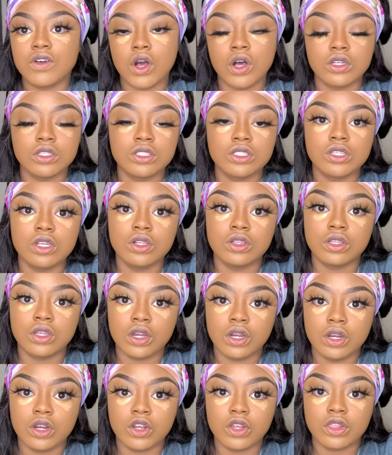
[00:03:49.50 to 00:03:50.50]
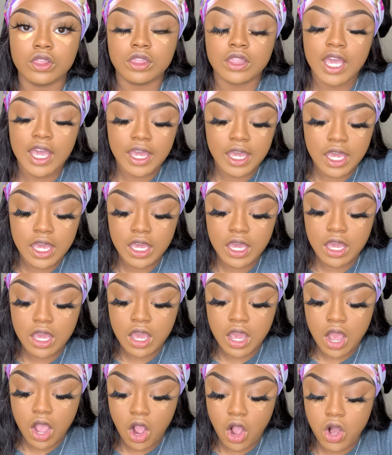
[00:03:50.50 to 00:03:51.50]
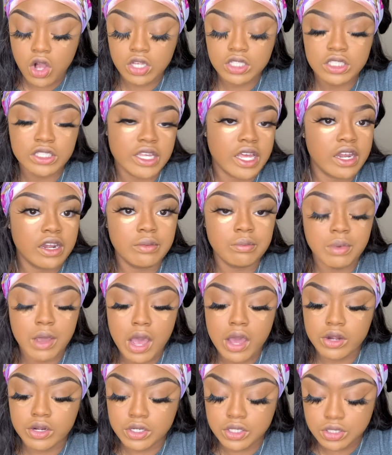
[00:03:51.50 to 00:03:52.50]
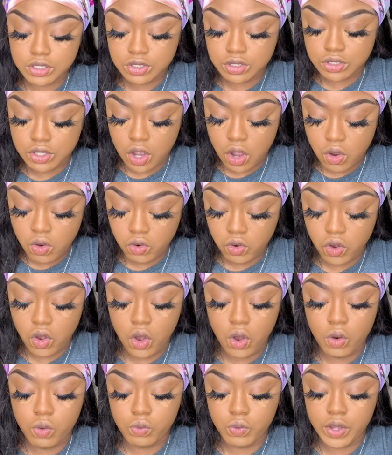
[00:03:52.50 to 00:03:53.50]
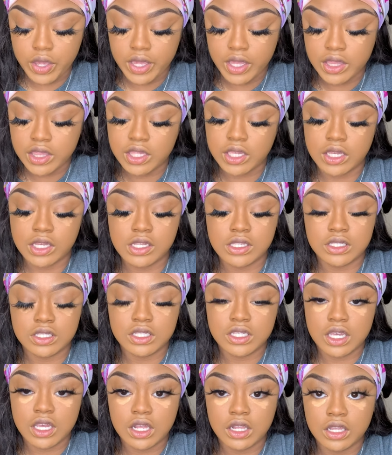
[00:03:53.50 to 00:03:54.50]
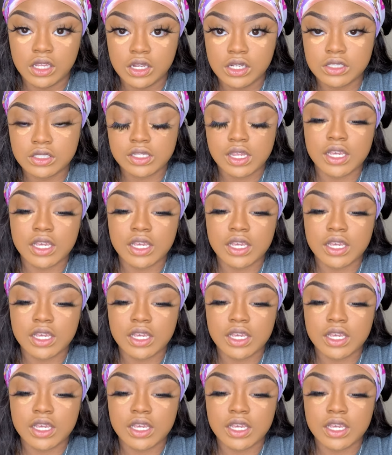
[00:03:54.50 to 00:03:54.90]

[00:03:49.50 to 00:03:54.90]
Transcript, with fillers: also learned that all setting powders don't go with concealers.